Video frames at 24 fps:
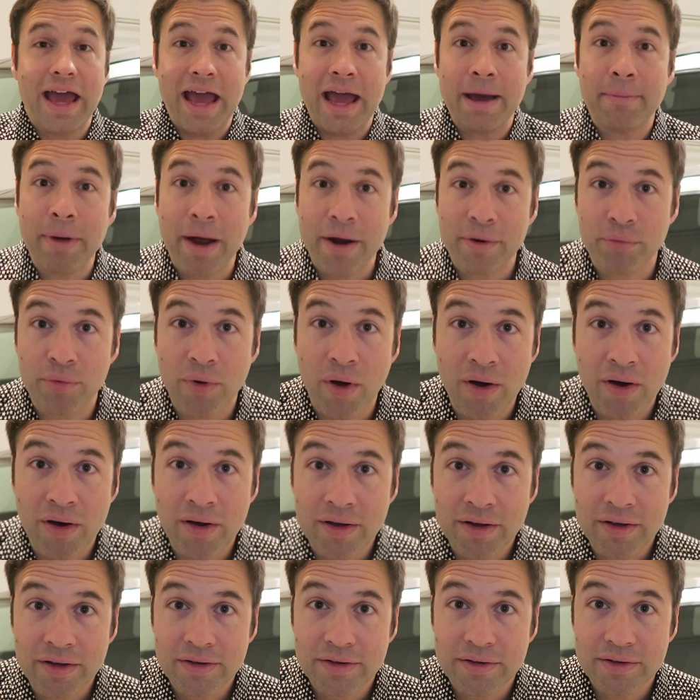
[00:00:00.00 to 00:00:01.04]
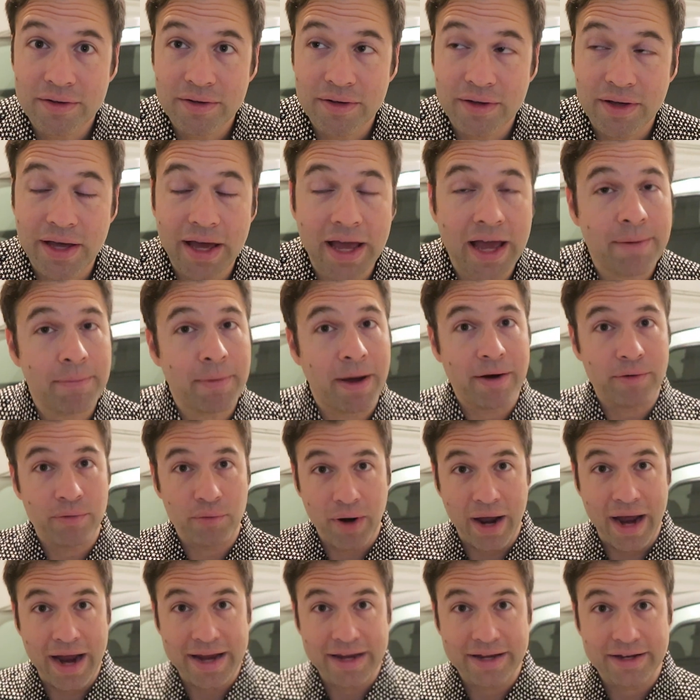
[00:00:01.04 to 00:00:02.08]
Am I wrong? Am I
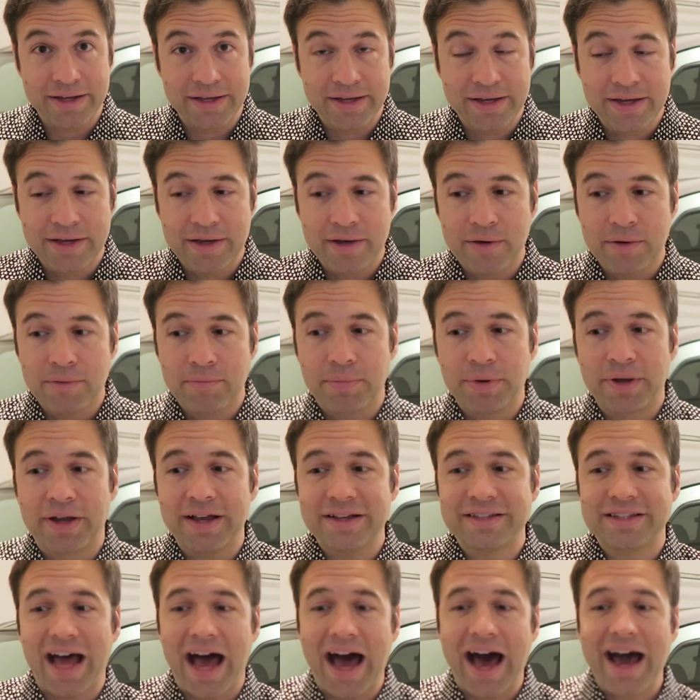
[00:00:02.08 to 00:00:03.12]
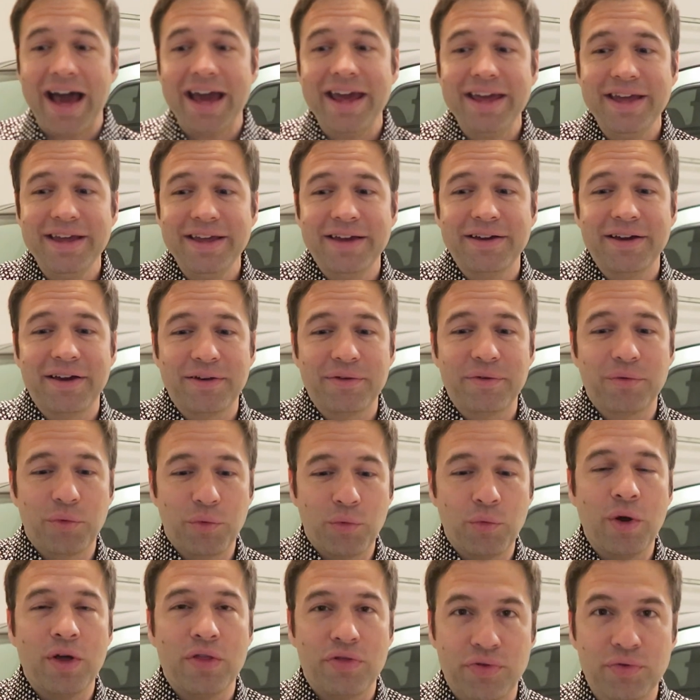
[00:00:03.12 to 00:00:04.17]
right? Because I
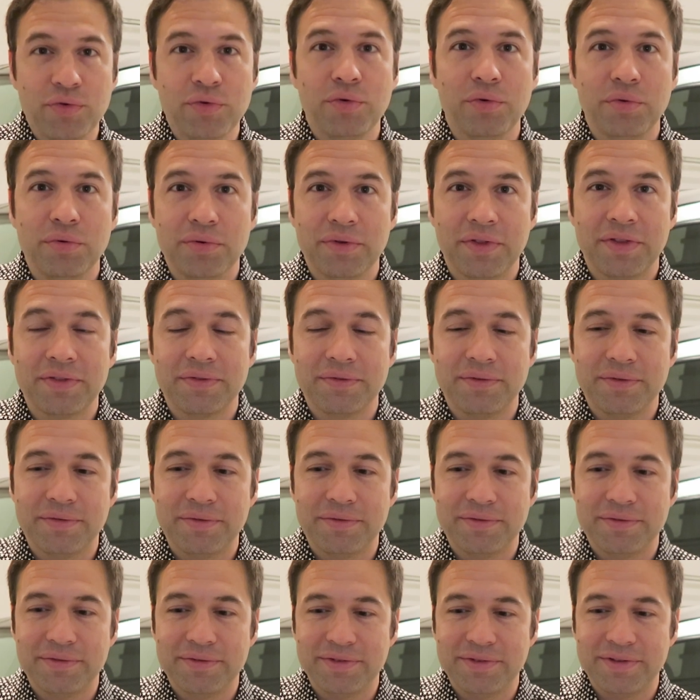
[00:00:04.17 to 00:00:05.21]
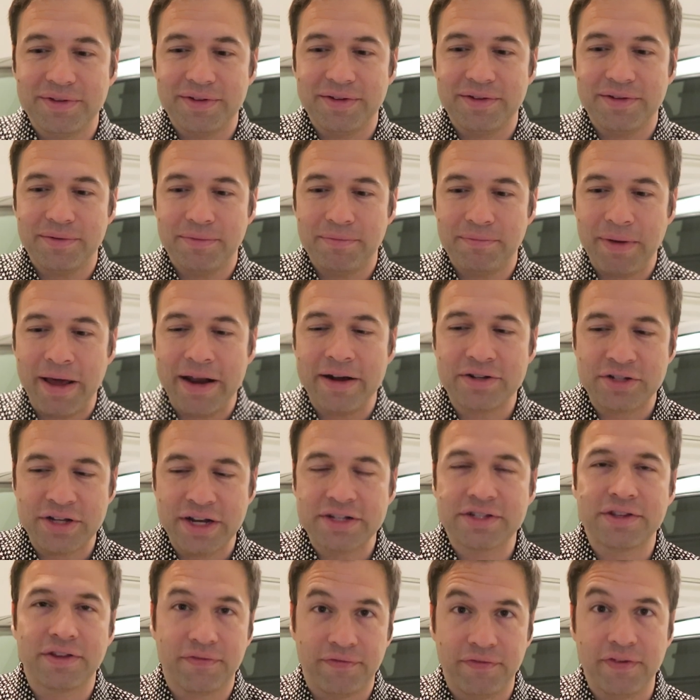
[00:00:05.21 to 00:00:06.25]
went through
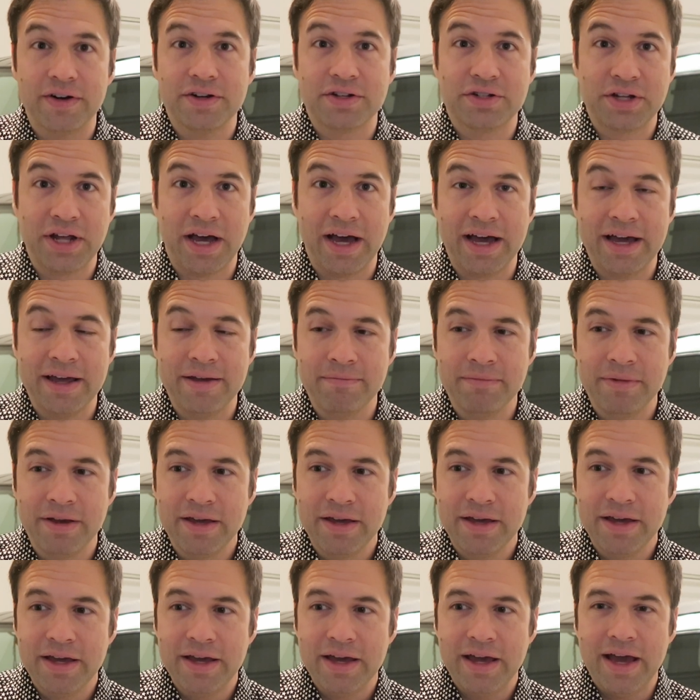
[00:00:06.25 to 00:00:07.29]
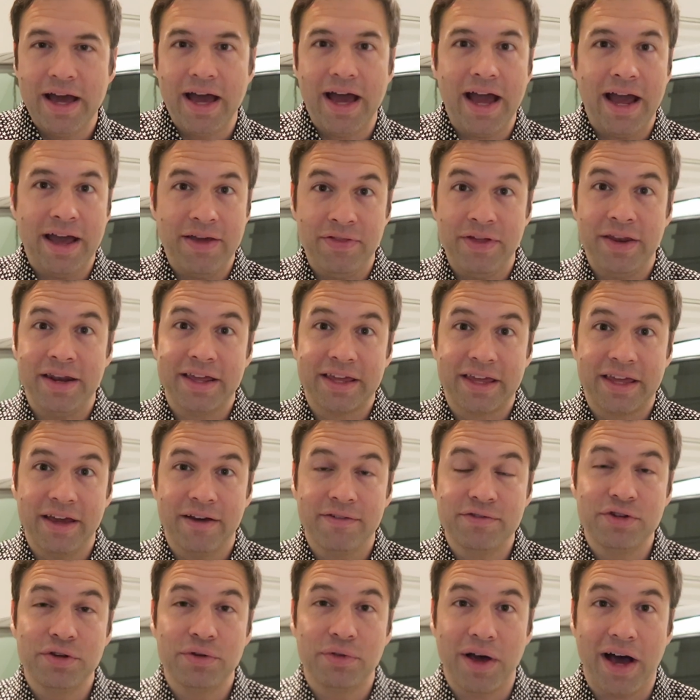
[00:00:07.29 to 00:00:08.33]
Bandersnatch the first time, and then it
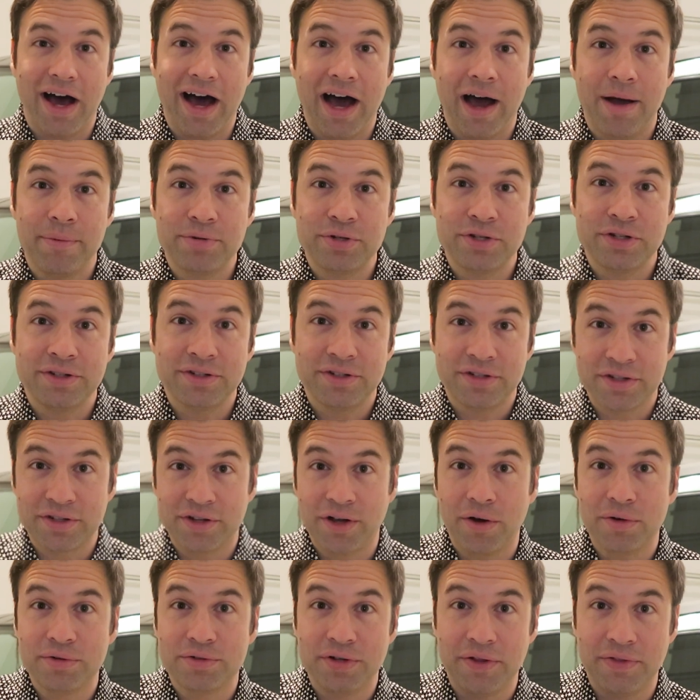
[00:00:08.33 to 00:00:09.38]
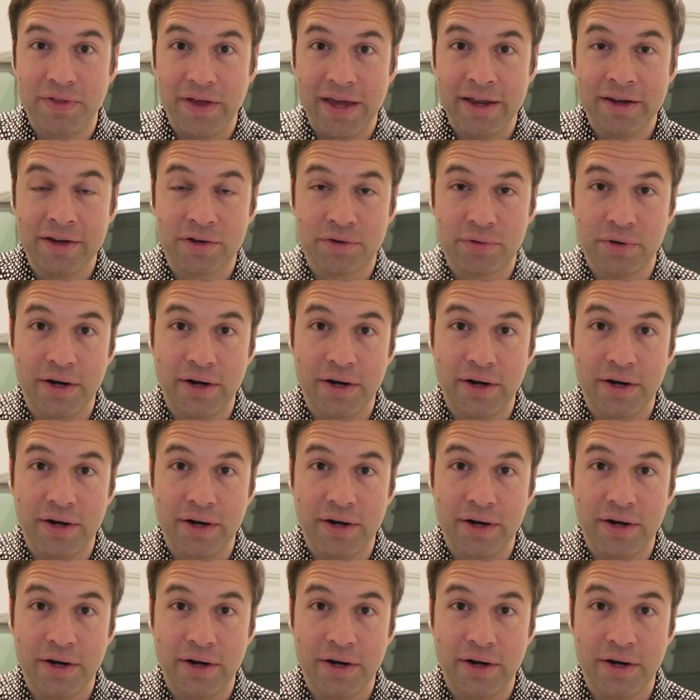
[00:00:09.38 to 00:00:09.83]
gives you the option to go to the end